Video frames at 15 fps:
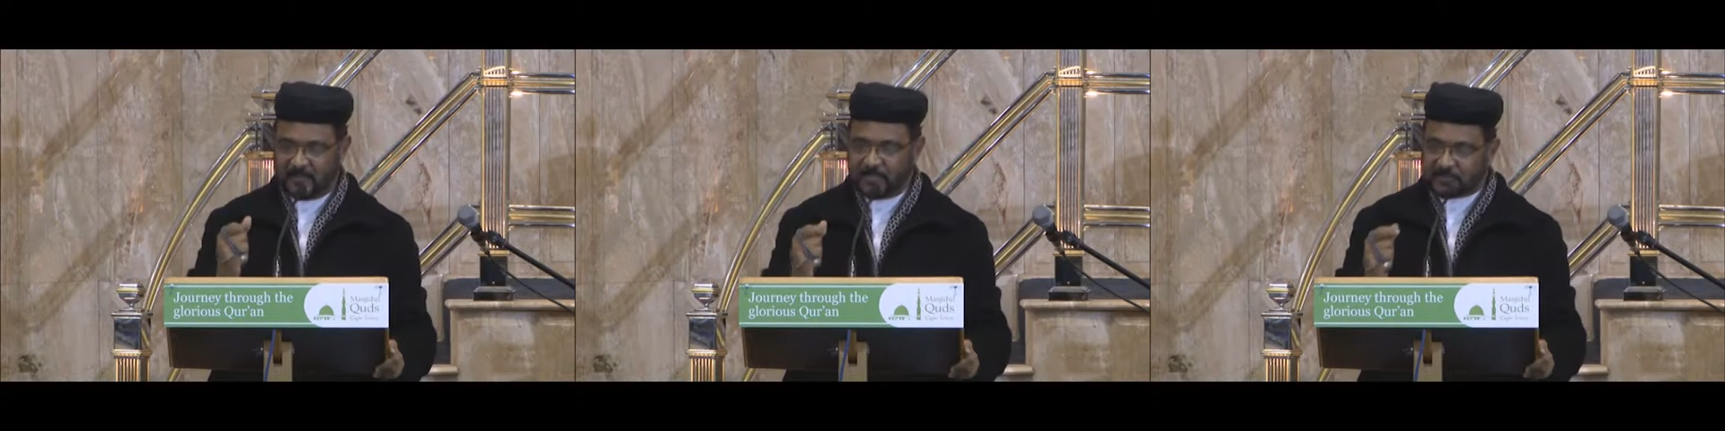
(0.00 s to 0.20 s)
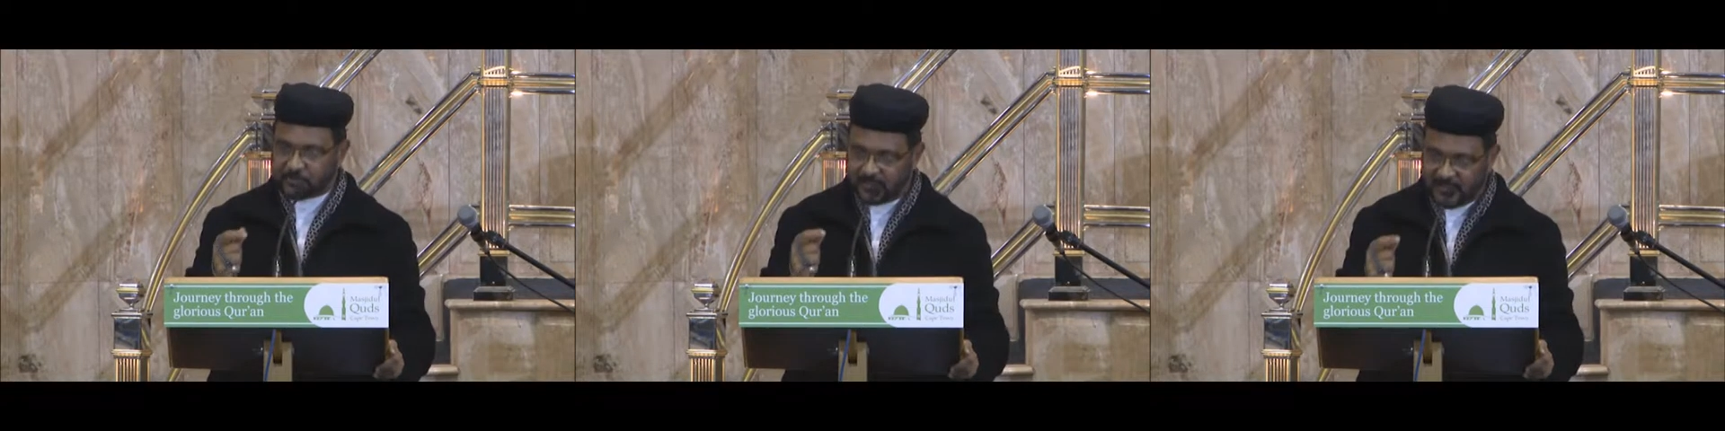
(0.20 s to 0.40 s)

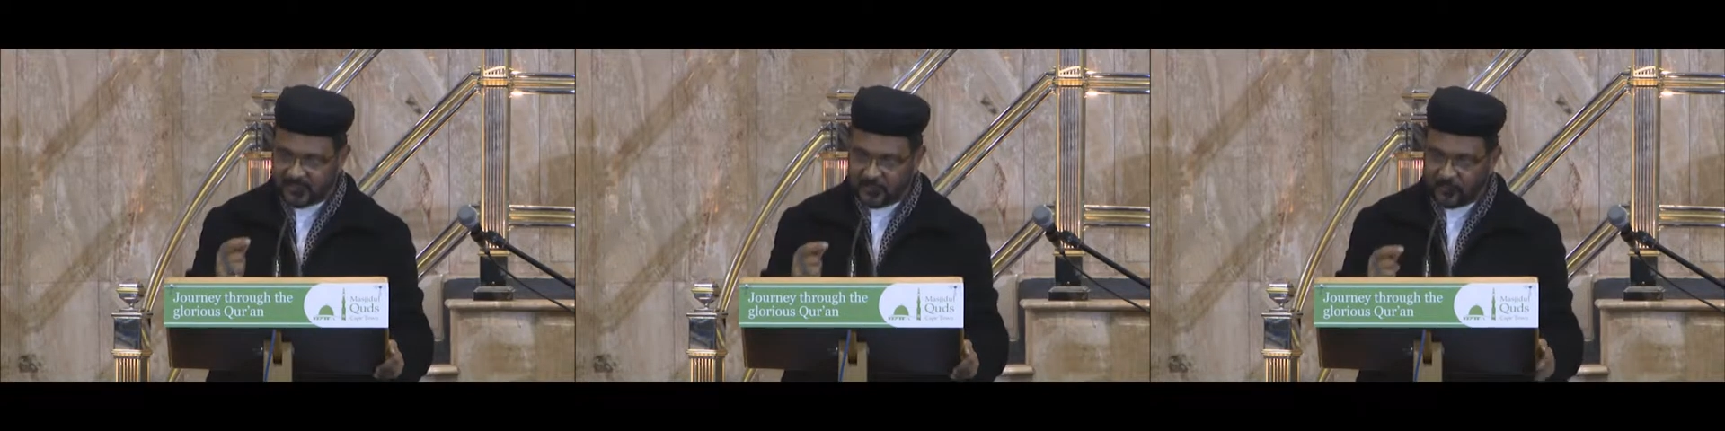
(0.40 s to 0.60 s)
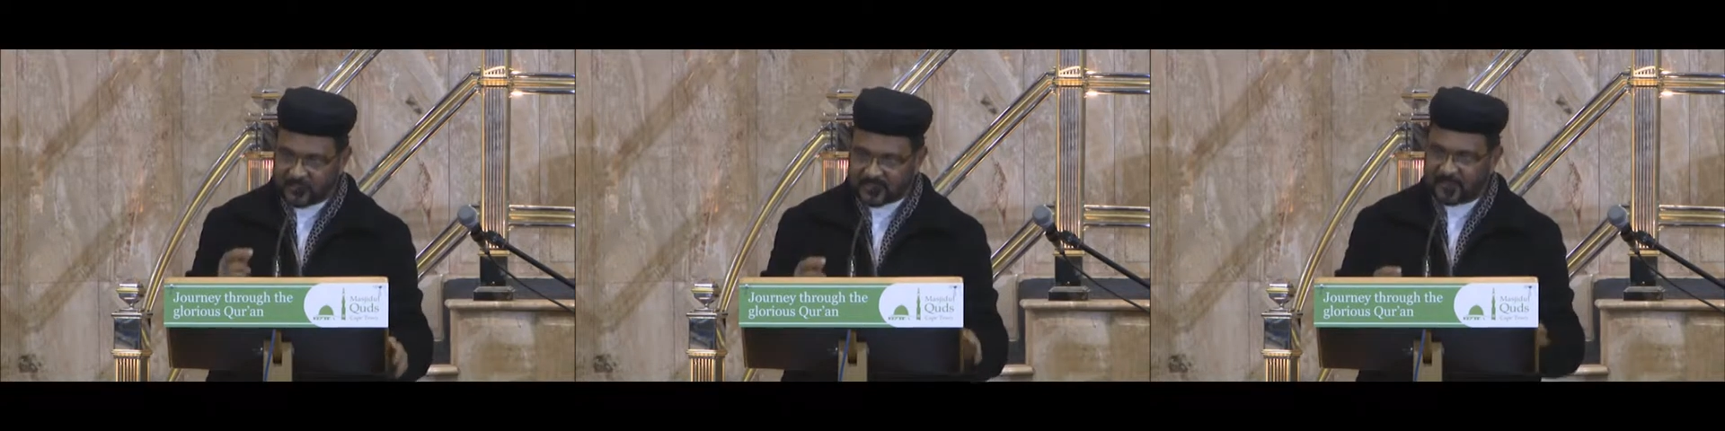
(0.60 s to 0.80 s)
So in
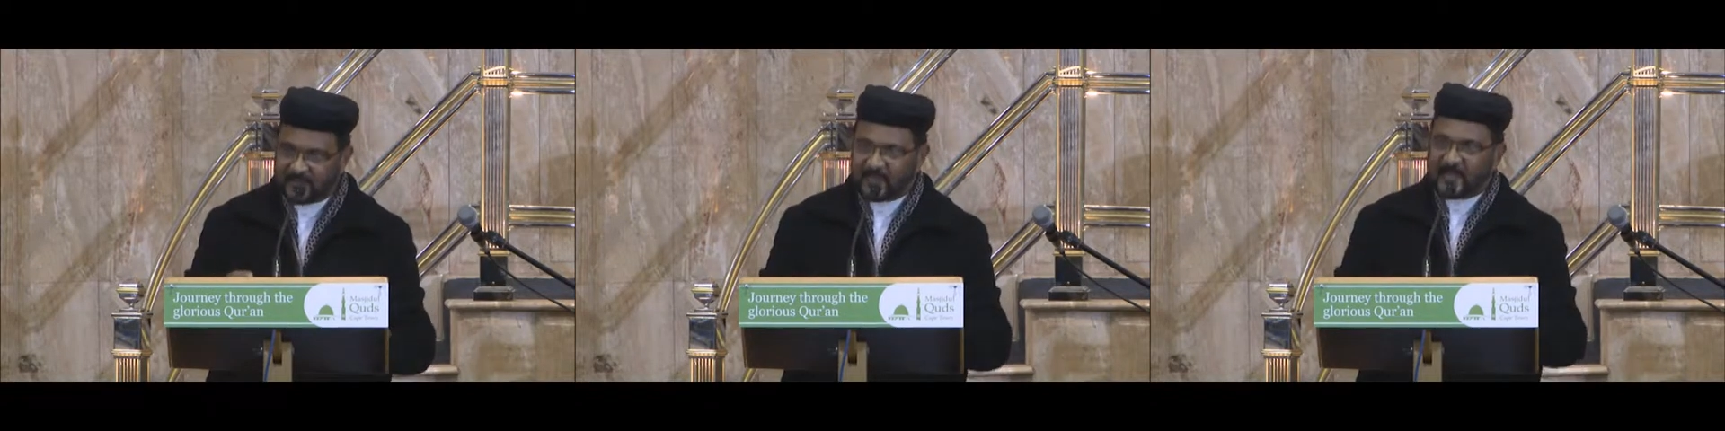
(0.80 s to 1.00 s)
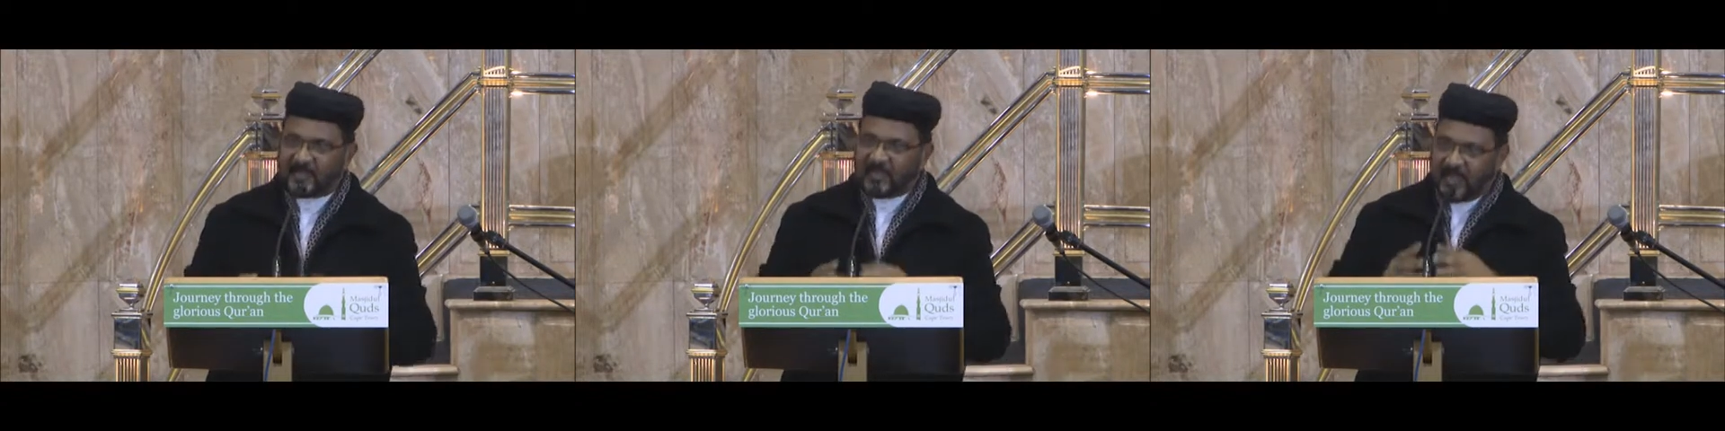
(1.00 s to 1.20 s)
other words,
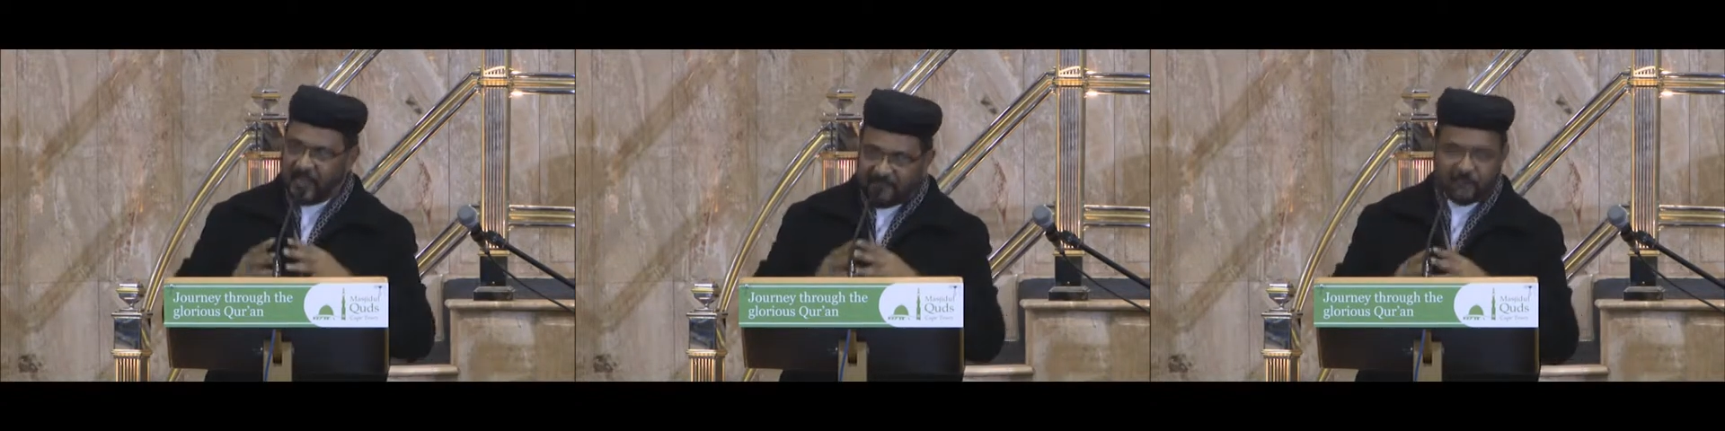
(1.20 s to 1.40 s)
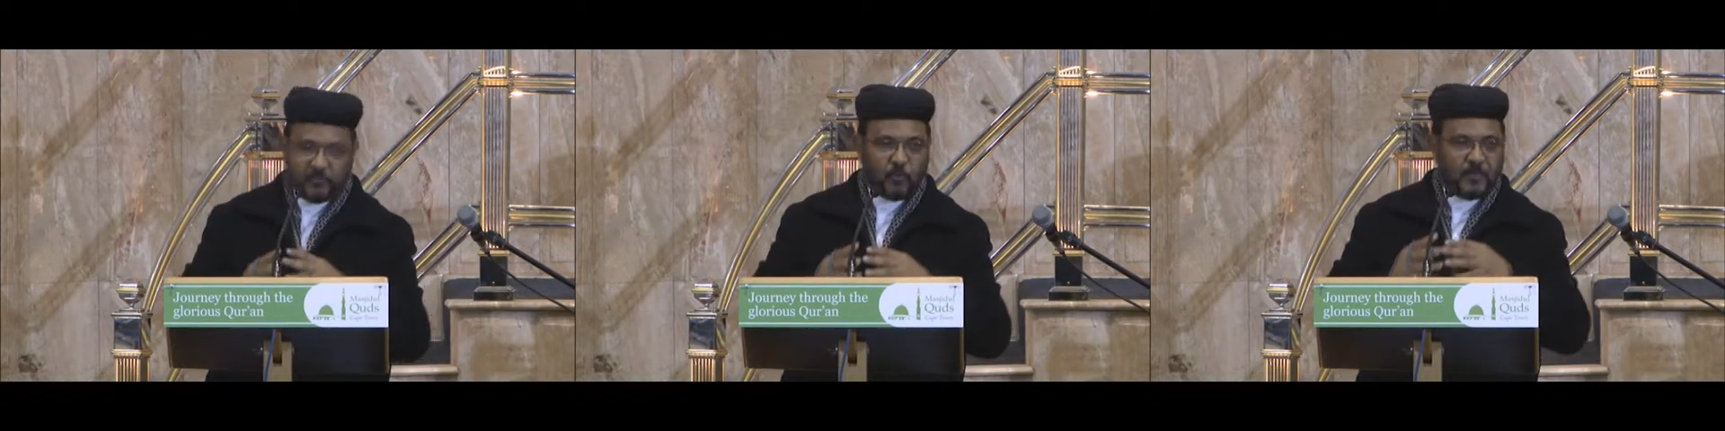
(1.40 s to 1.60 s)

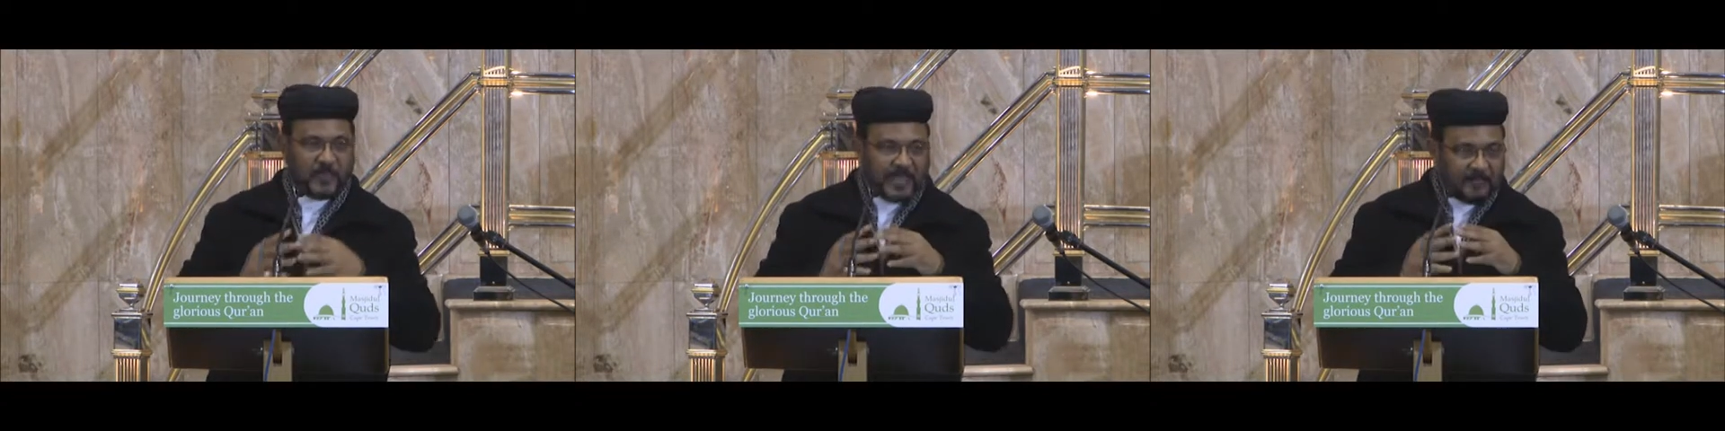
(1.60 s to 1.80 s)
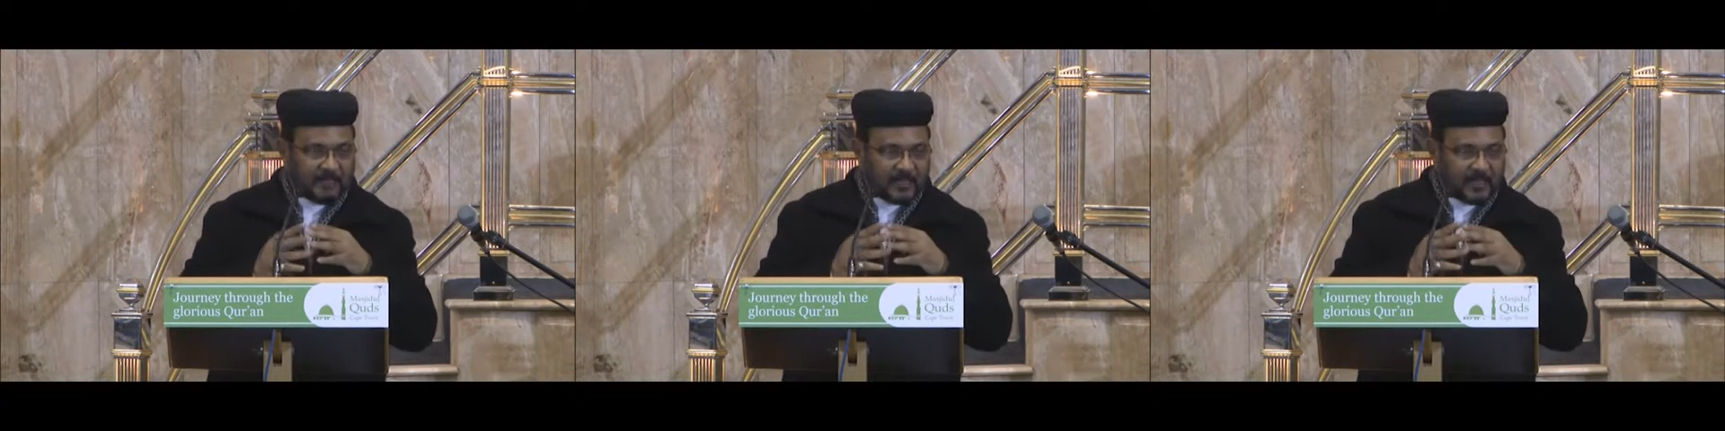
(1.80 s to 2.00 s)
if you
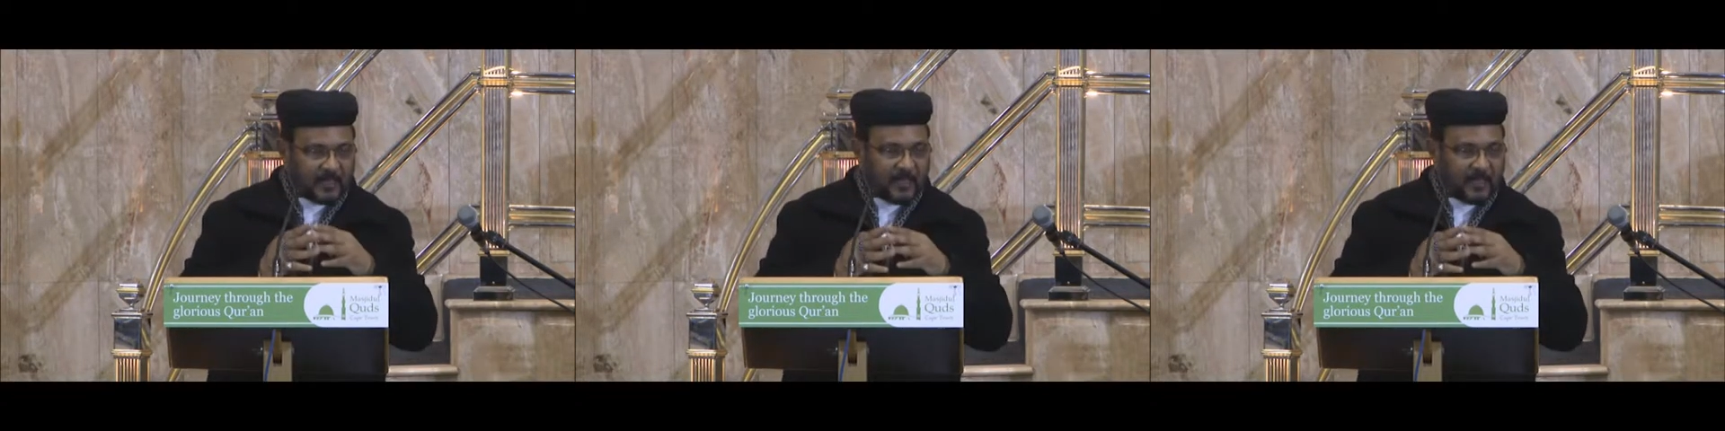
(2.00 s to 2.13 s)
become